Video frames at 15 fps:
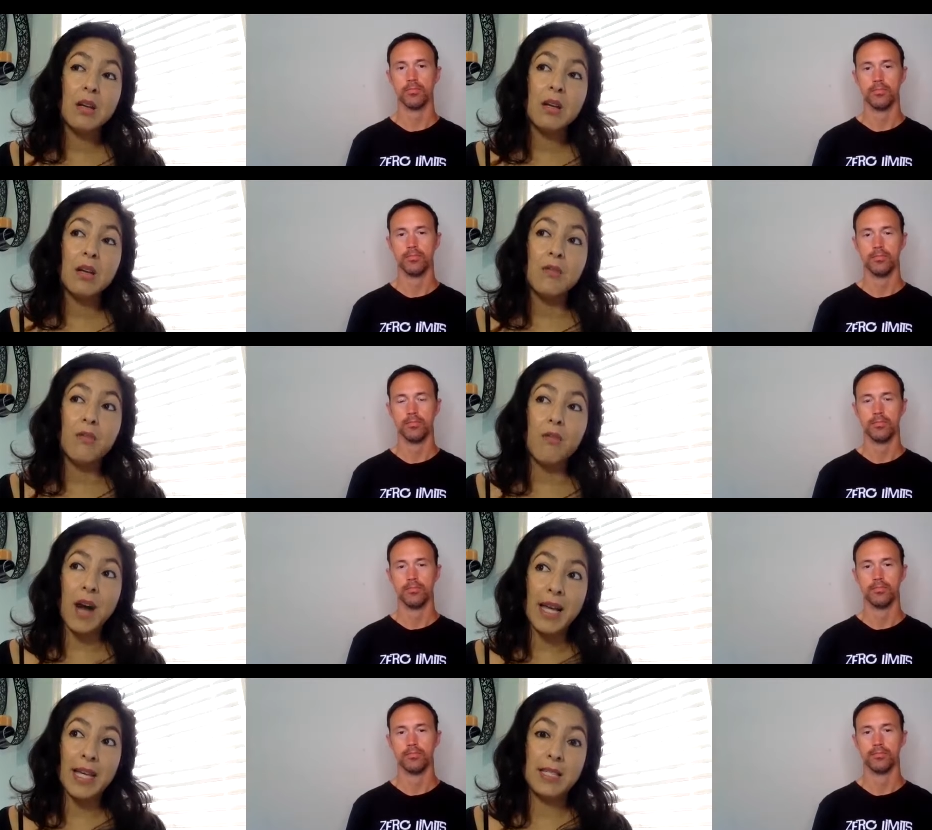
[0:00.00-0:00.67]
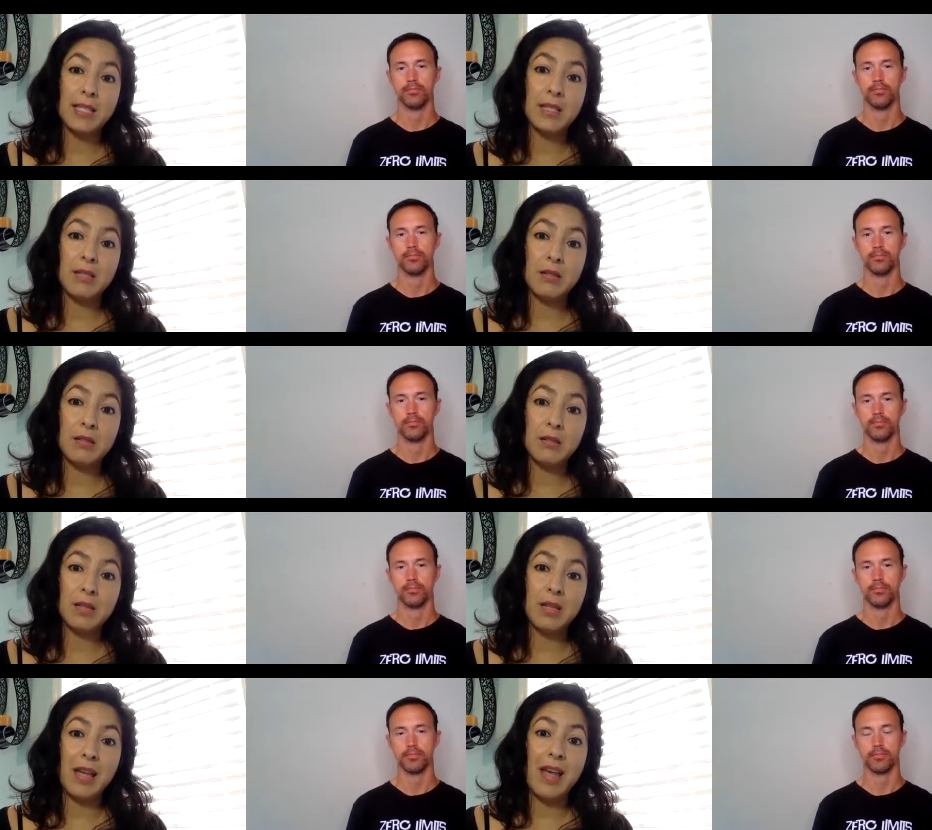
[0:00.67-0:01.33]
Speaker 1: advice
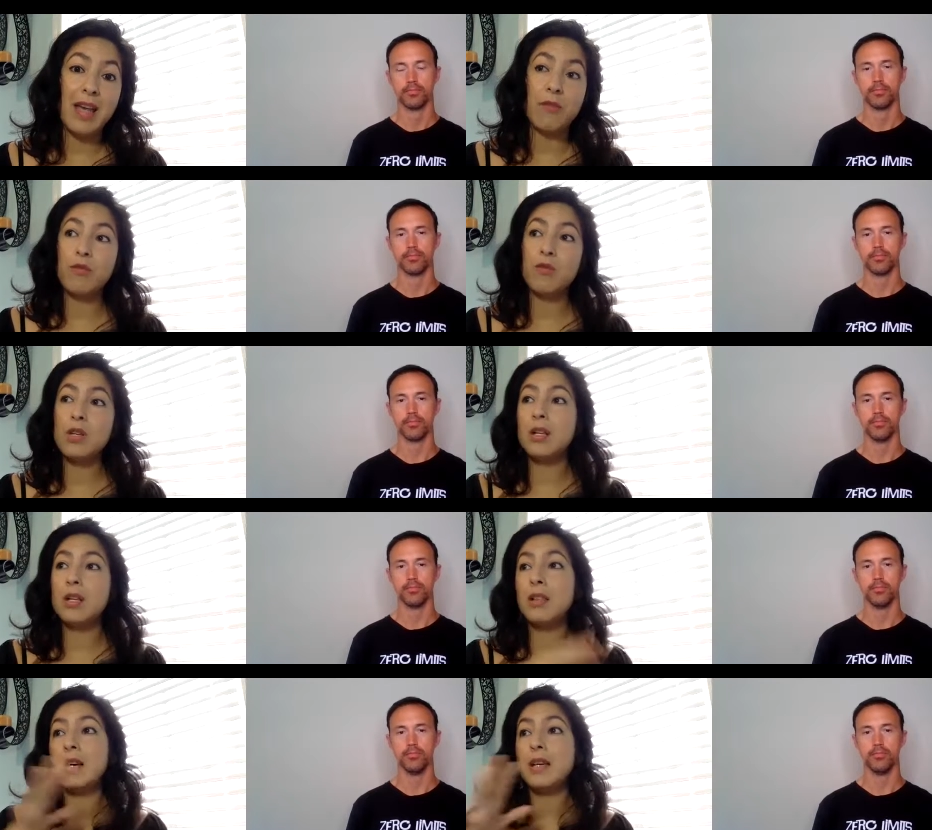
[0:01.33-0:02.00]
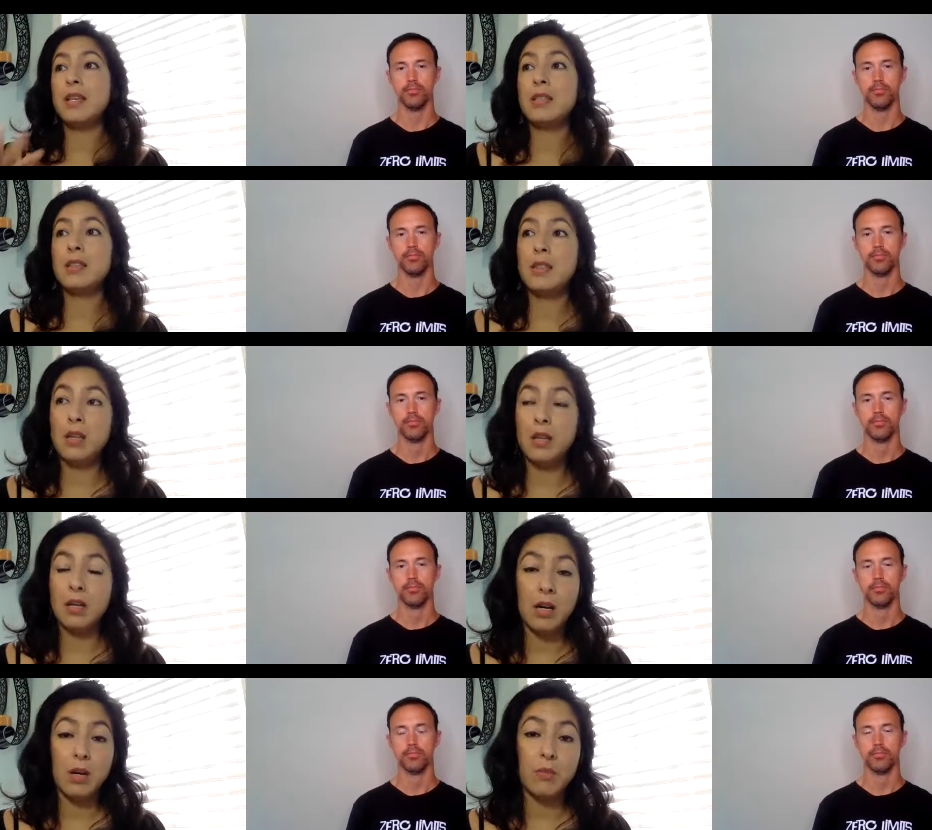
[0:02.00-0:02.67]
to every client that
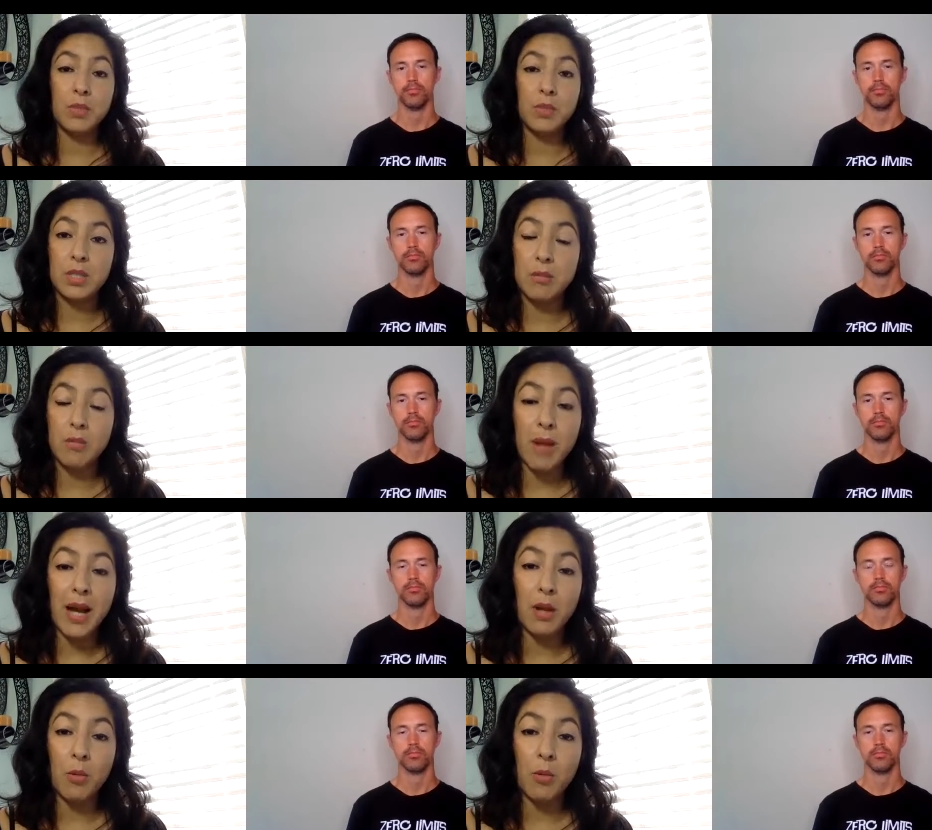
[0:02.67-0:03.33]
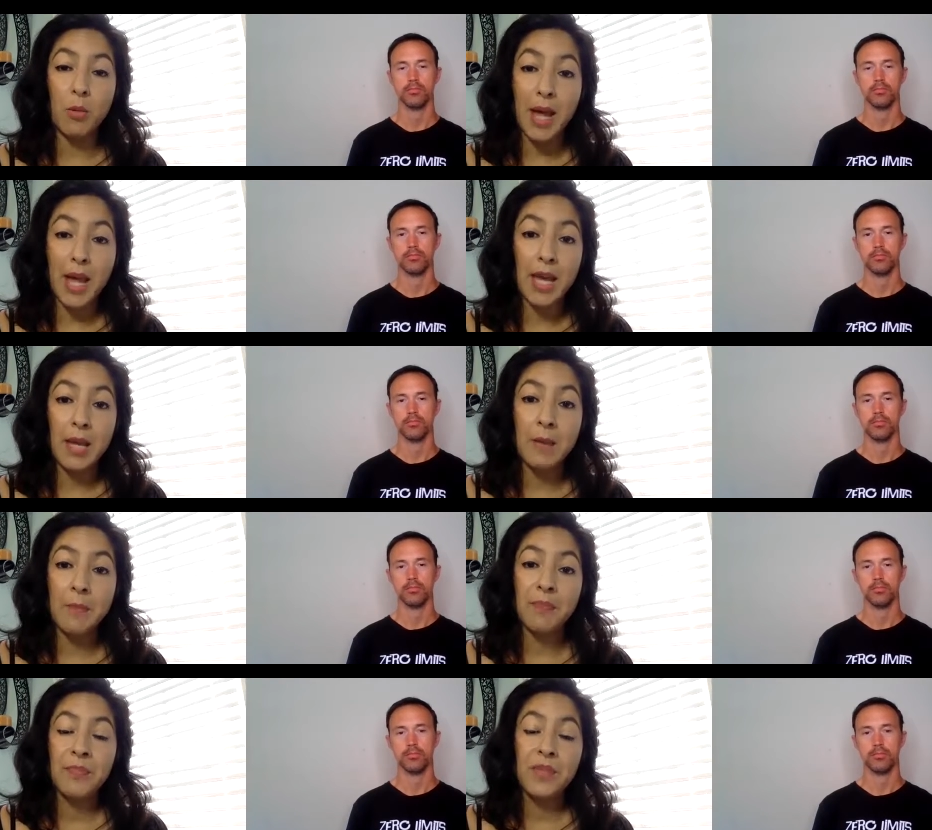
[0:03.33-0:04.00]
comes my way